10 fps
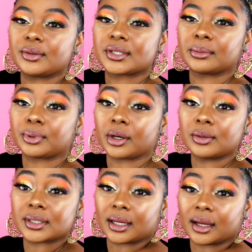you some
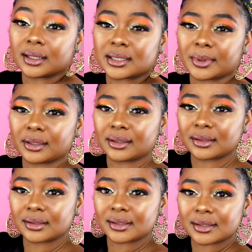pros and cons about
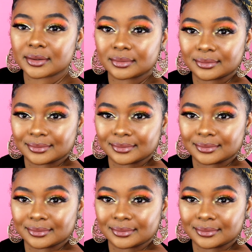this.